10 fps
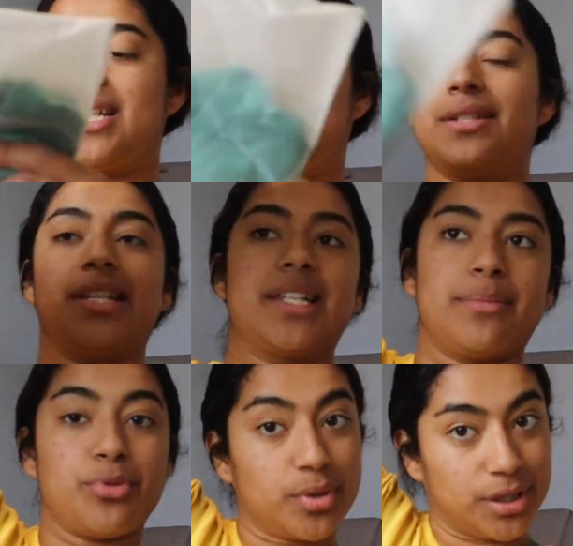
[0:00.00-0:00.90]
I use size
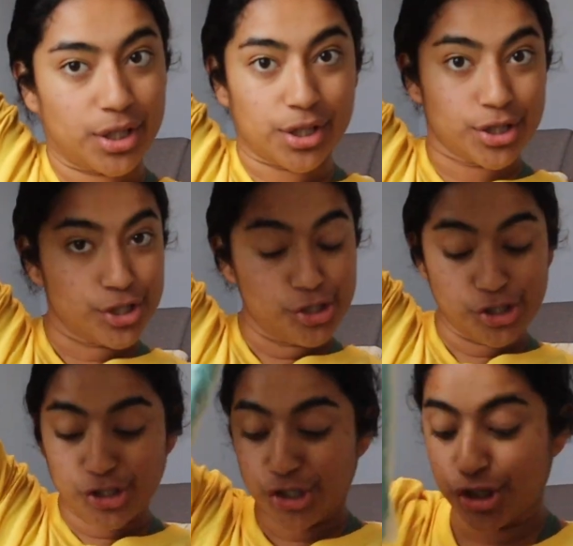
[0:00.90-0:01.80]
up to a
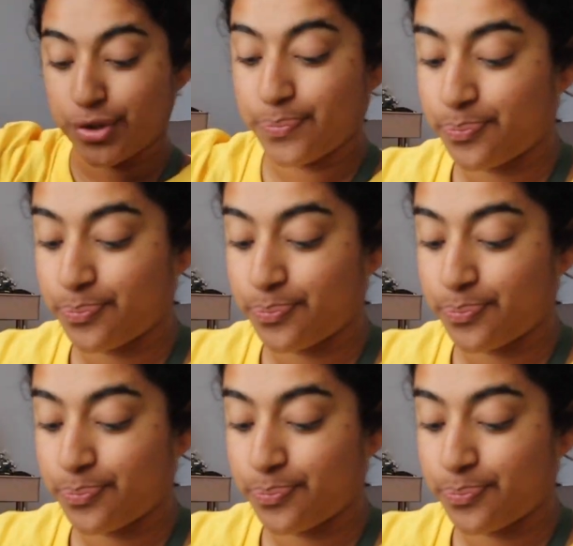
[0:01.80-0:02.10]
large.